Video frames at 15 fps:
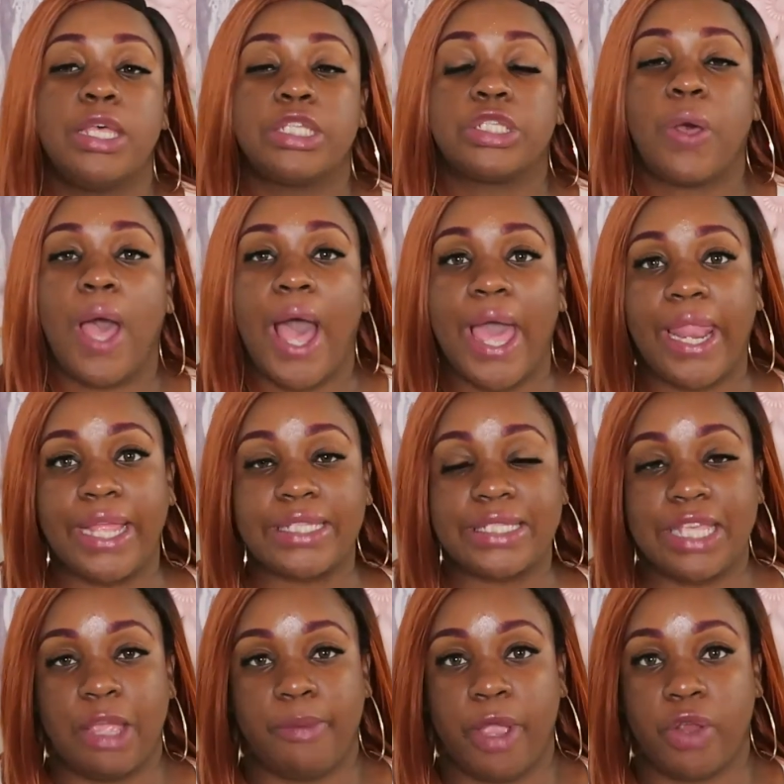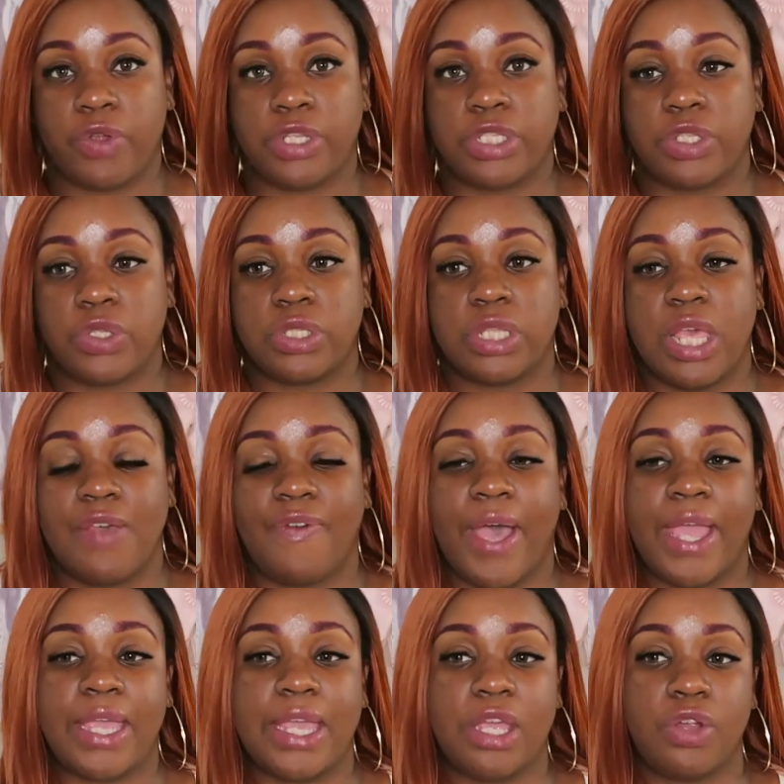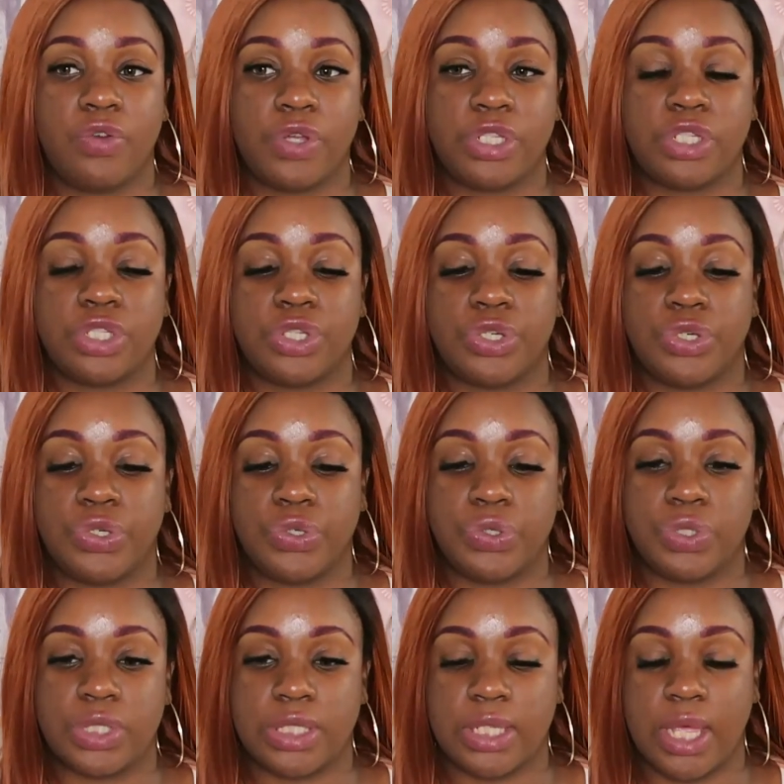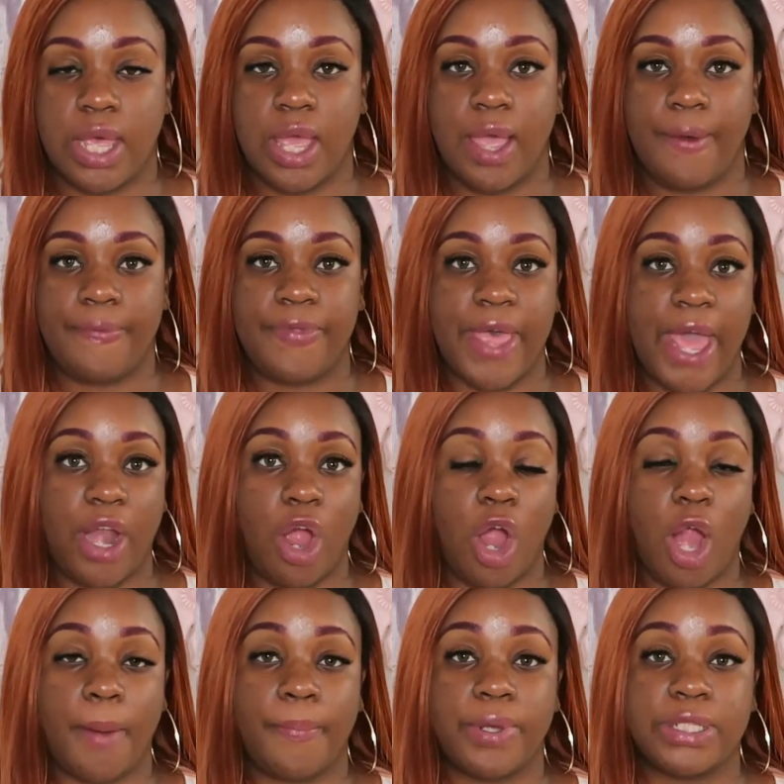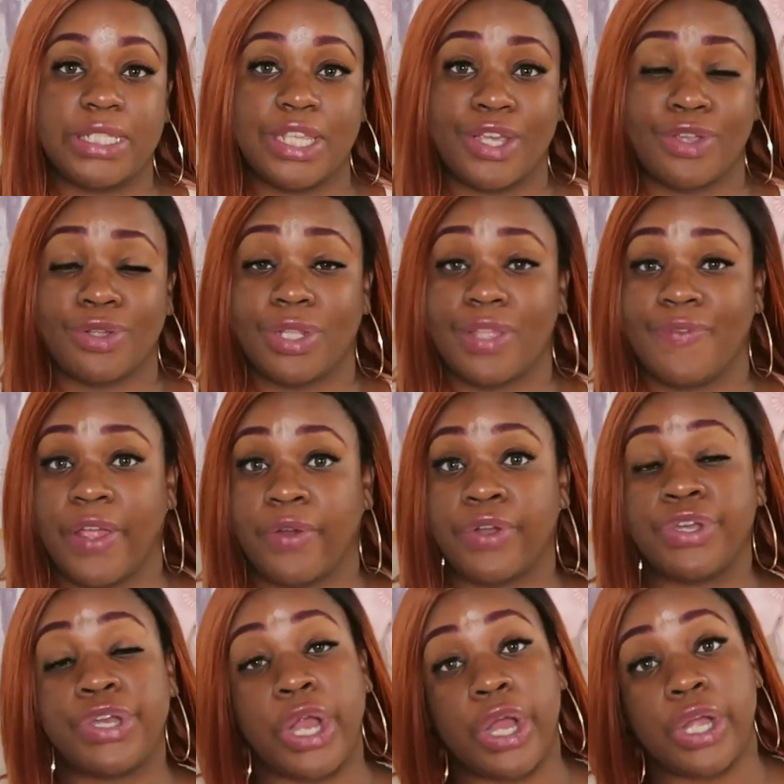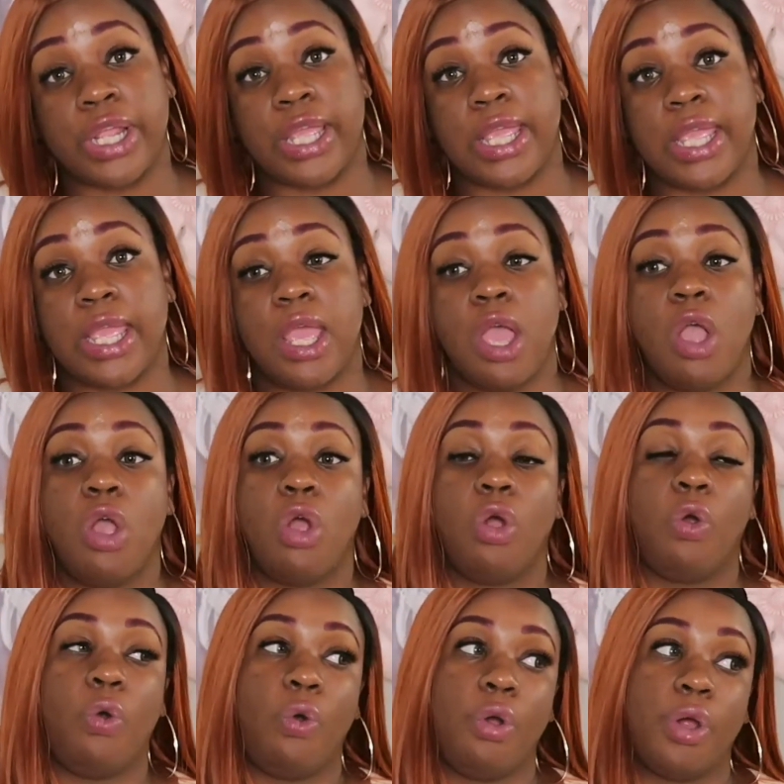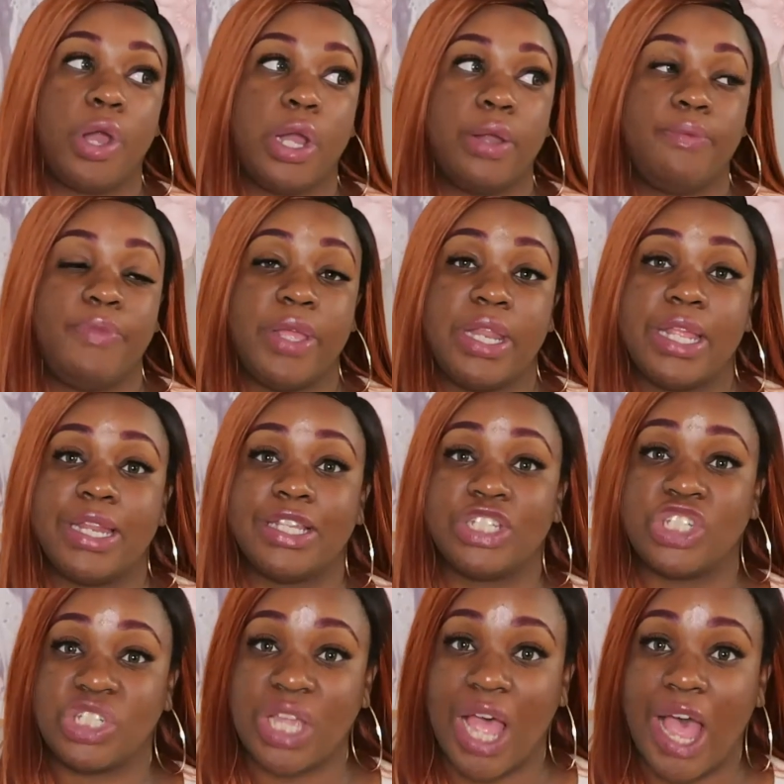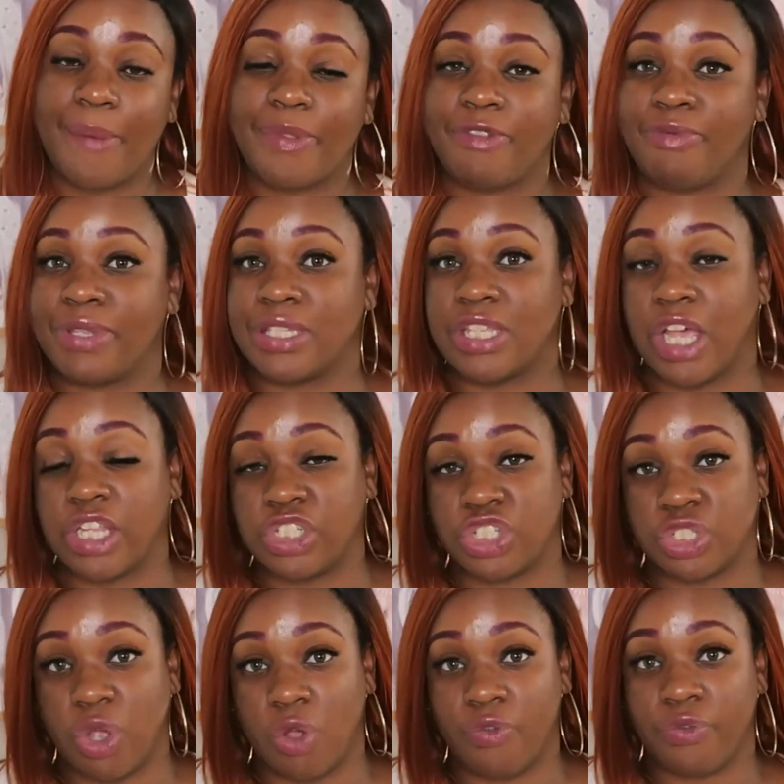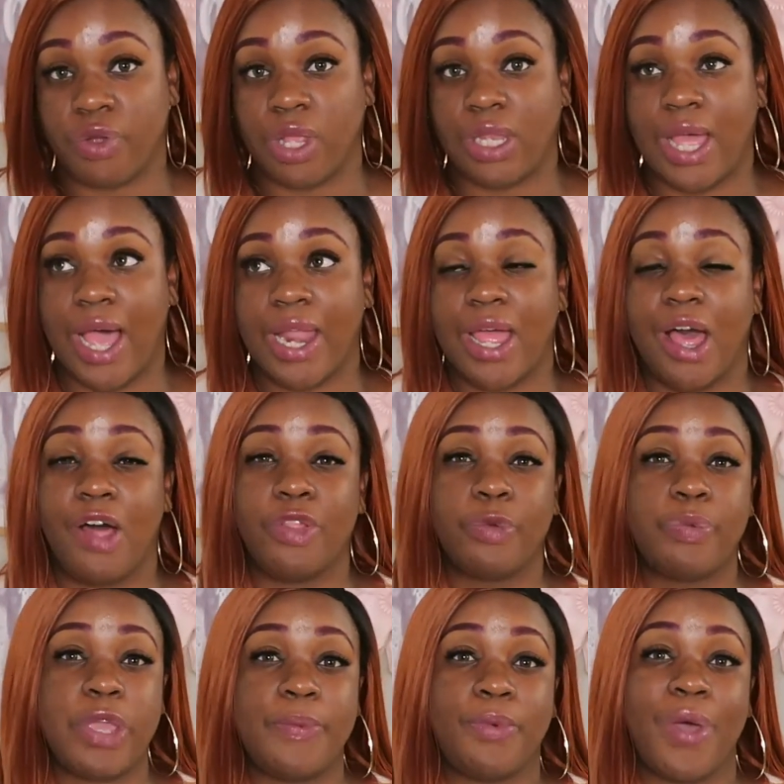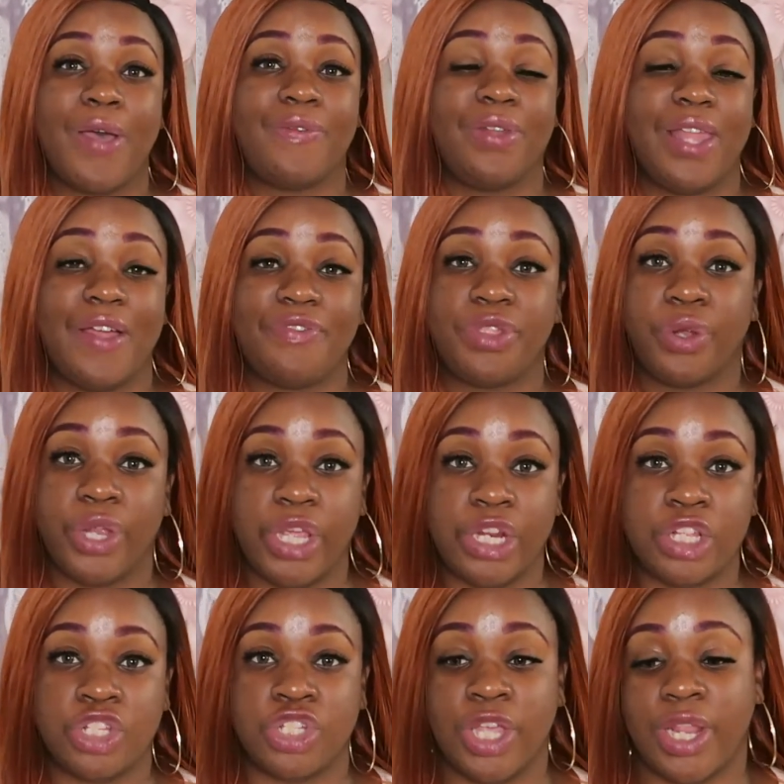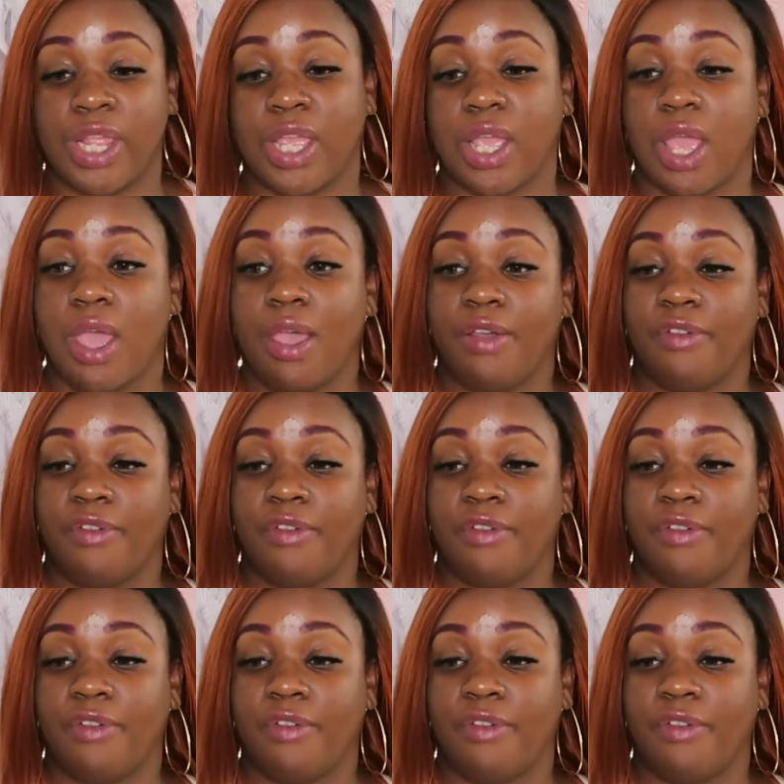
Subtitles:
So I like to take my crystals. If I get crystals that are particularly very dirty, or been in a shop, they've been touched over a lot, other people have left their energetic